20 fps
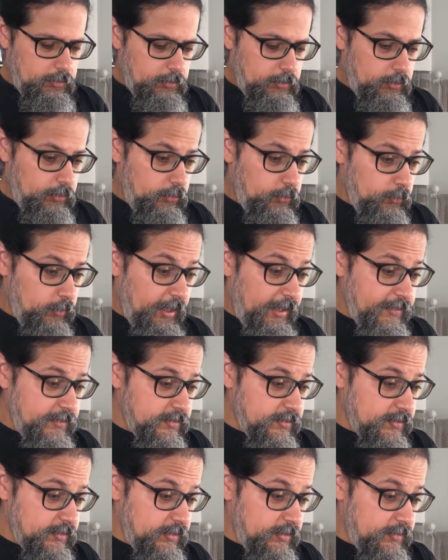You
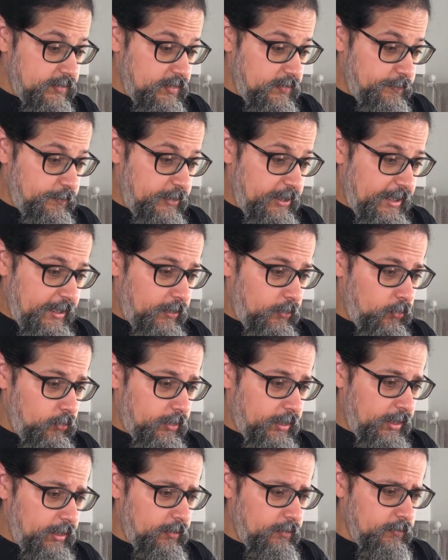guys, is it playing
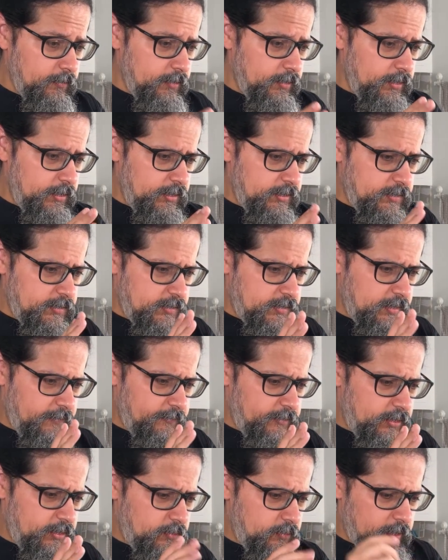okay? Is
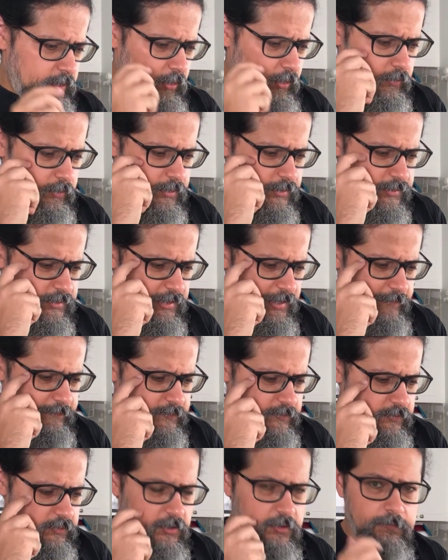everything okay on this live
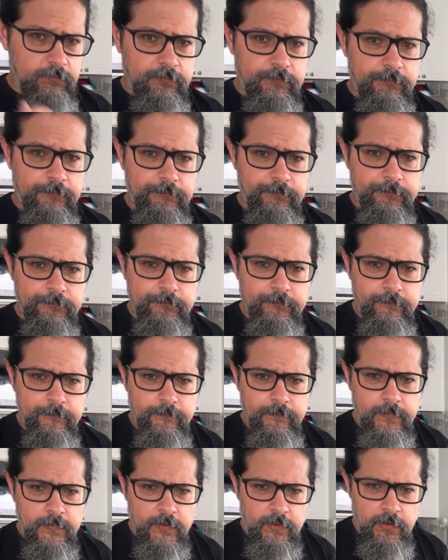stream?
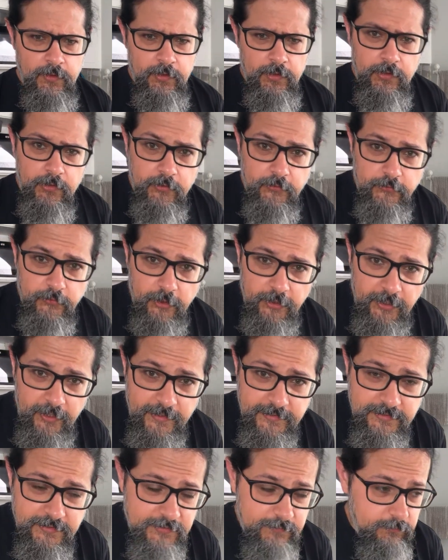Sorry
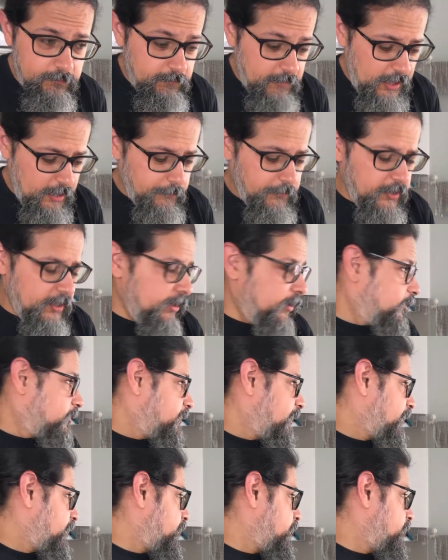guys, maybe a
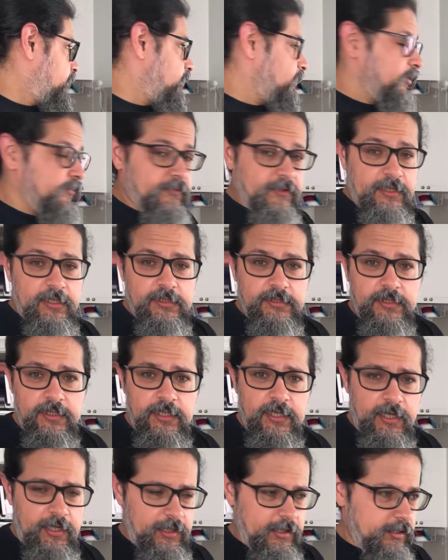technical
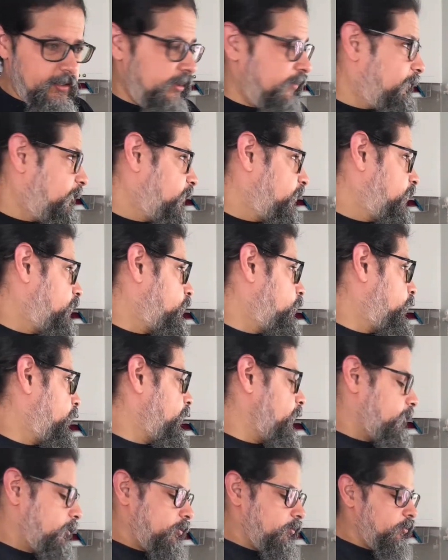difficulty and a very
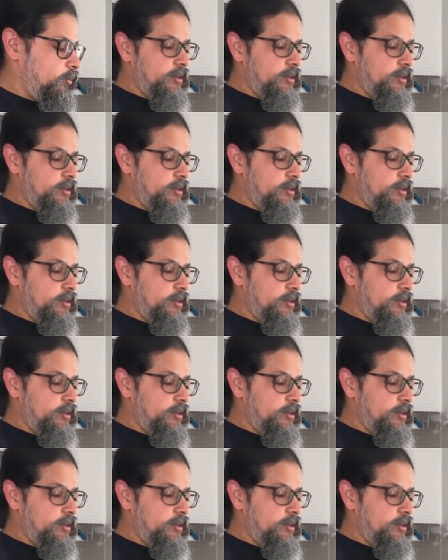annoying crow